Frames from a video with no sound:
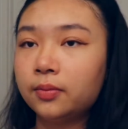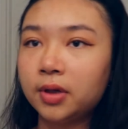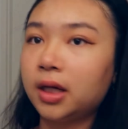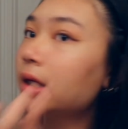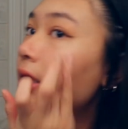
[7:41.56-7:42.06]

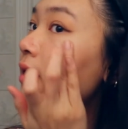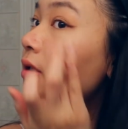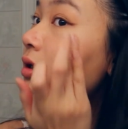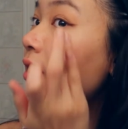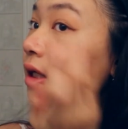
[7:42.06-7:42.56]
my
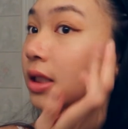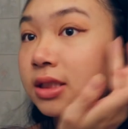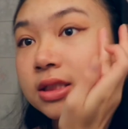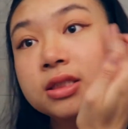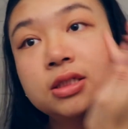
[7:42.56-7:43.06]

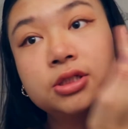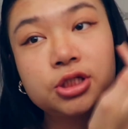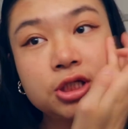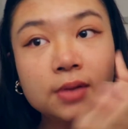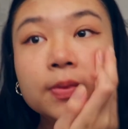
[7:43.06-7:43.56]
non-existent
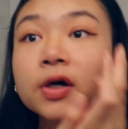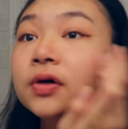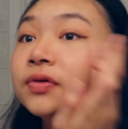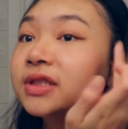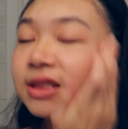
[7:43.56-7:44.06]

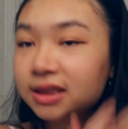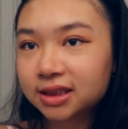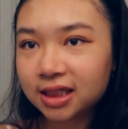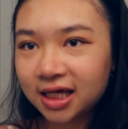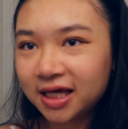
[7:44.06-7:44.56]

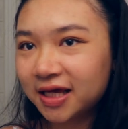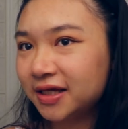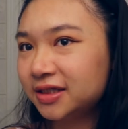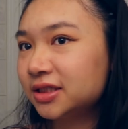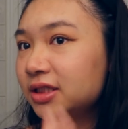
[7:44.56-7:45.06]
cheekbones
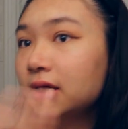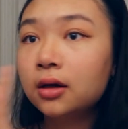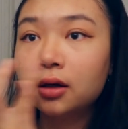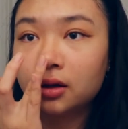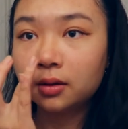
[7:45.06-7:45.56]
and
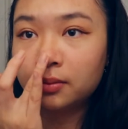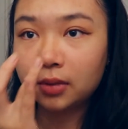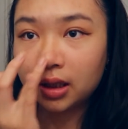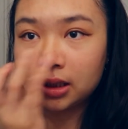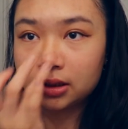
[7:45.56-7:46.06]

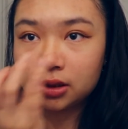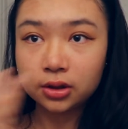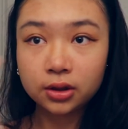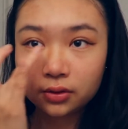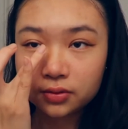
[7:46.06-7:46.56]
my
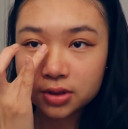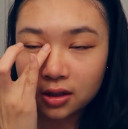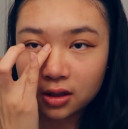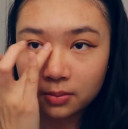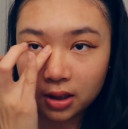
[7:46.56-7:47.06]
nose
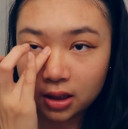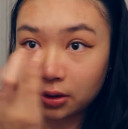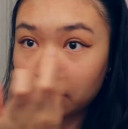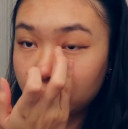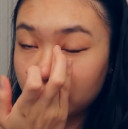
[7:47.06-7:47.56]
and then my
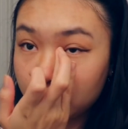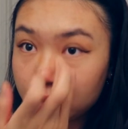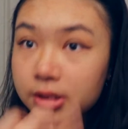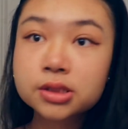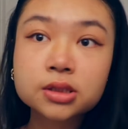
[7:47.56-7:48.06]
inner
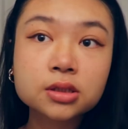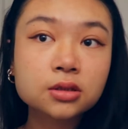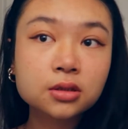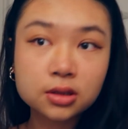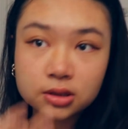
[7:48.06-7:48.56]
corners
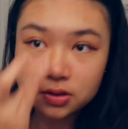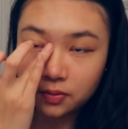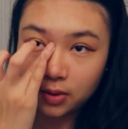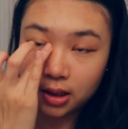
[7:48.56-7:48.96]
as